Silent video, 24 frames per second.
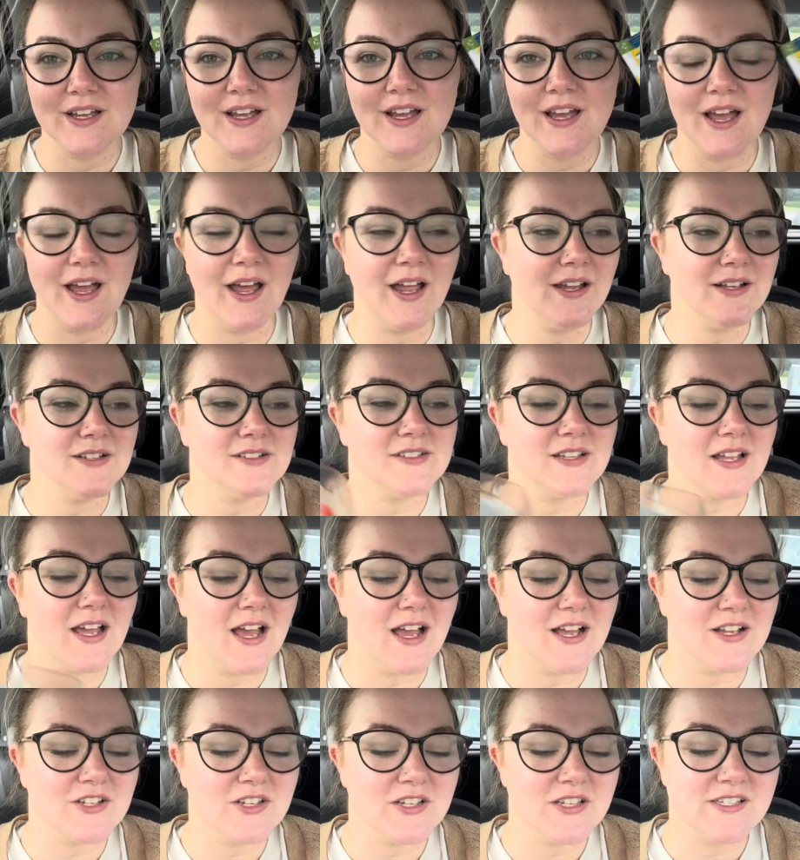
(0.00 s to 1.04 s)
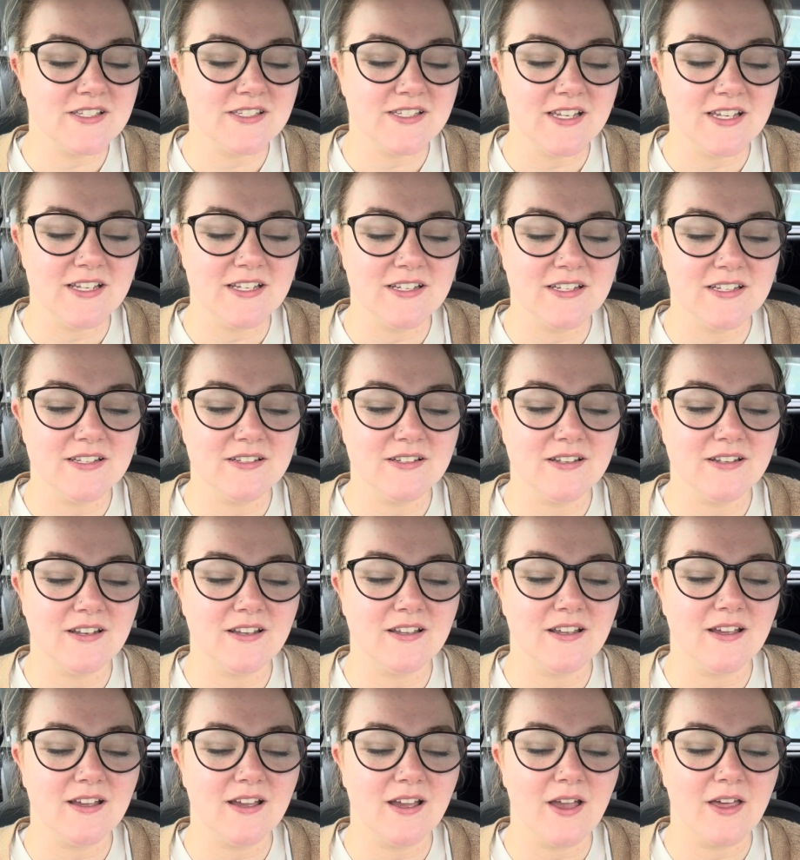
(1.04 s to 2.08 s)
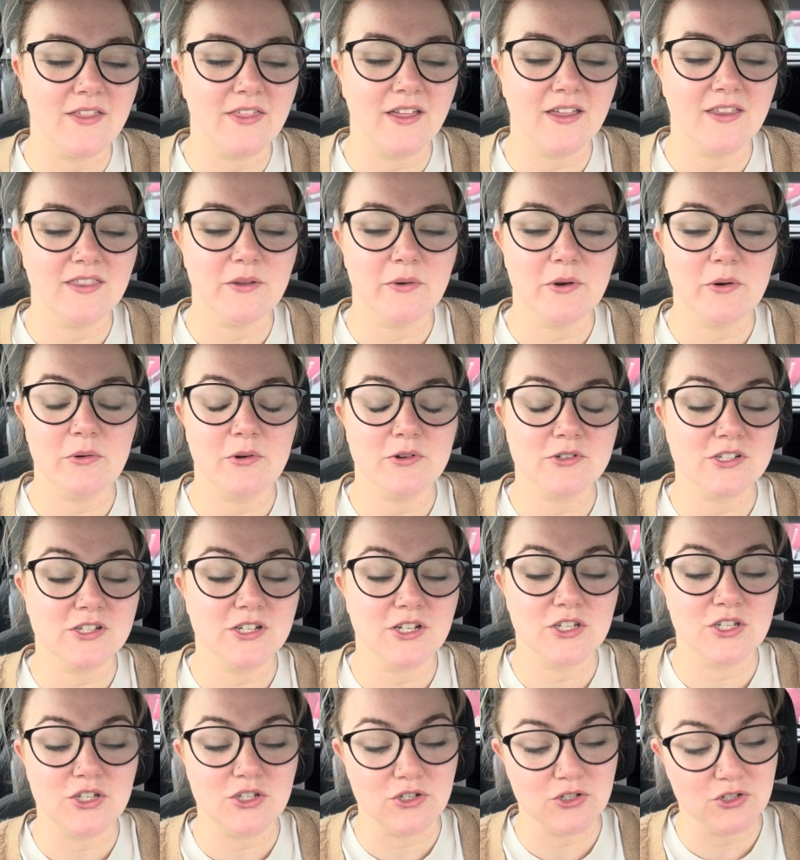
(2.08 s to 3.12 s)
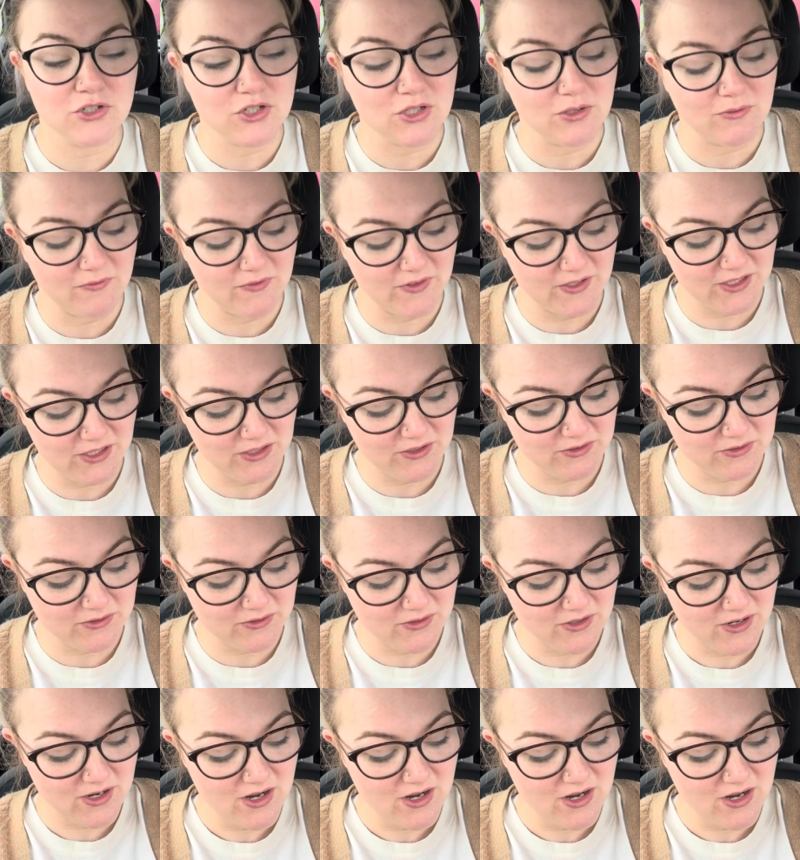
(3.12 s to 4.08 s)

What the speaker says: And I actually seen, I think they were watching a YouTube video